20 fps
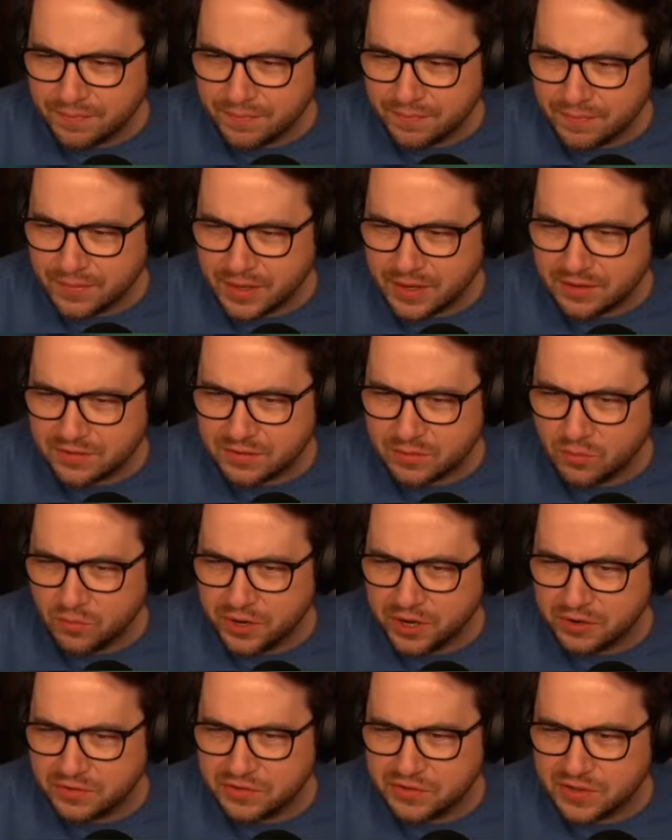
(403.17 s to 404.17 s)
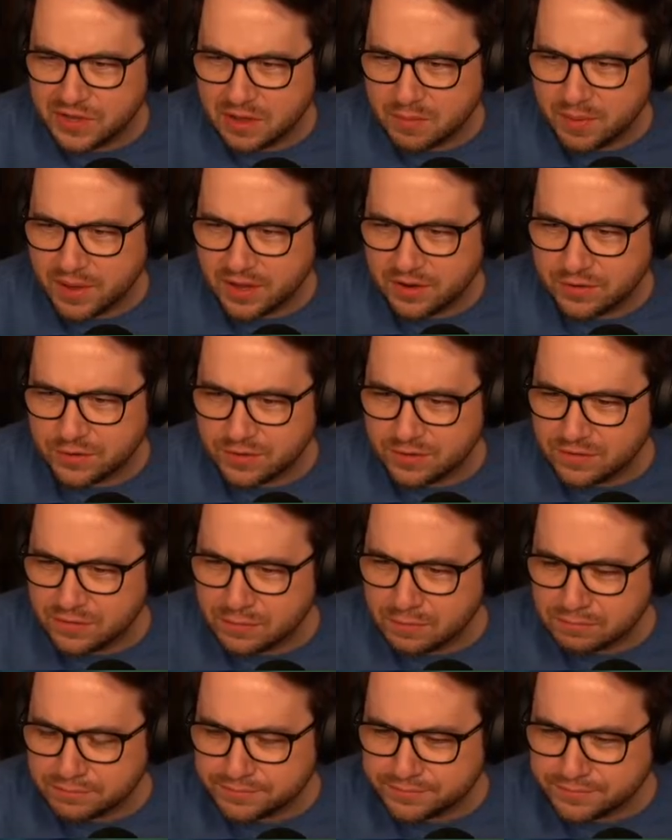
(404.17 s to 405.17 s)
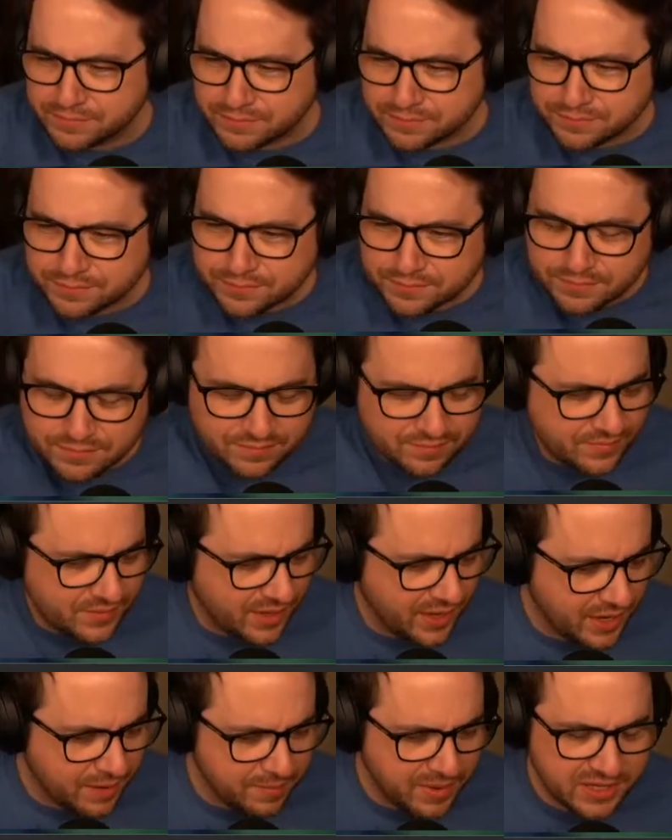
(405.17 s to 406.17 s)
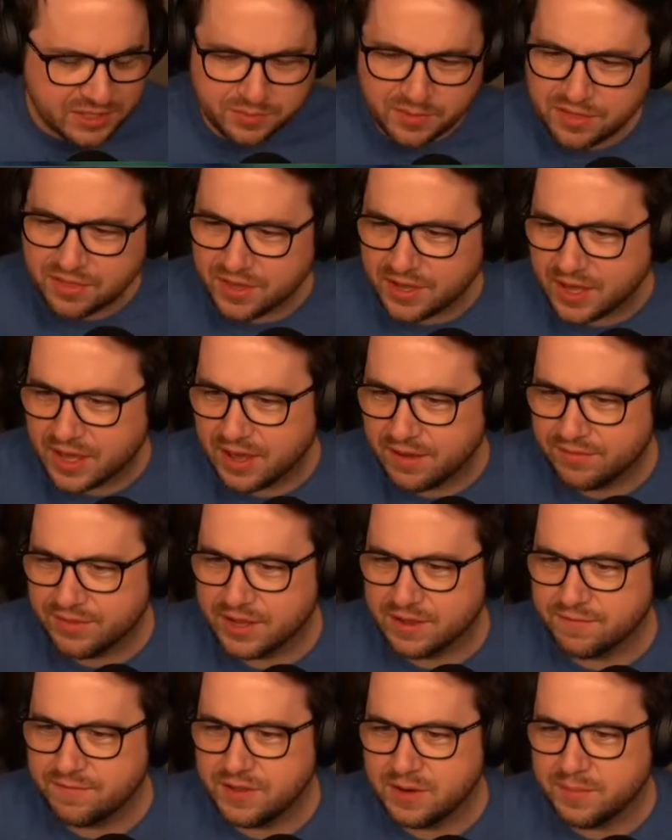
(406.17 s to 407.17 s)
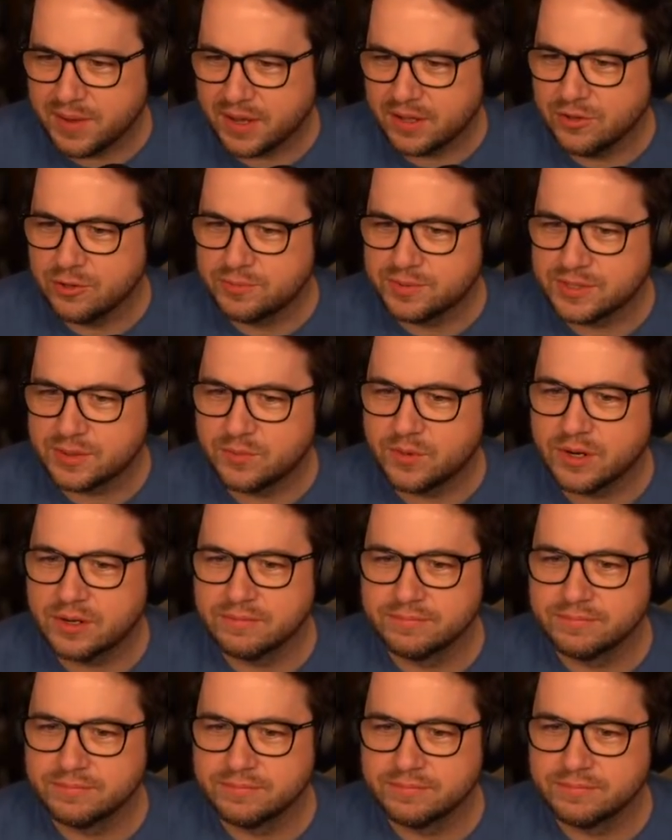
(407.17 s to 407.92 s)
into some weird syncopations, and it makes me think I have like a feedback loop somewhere,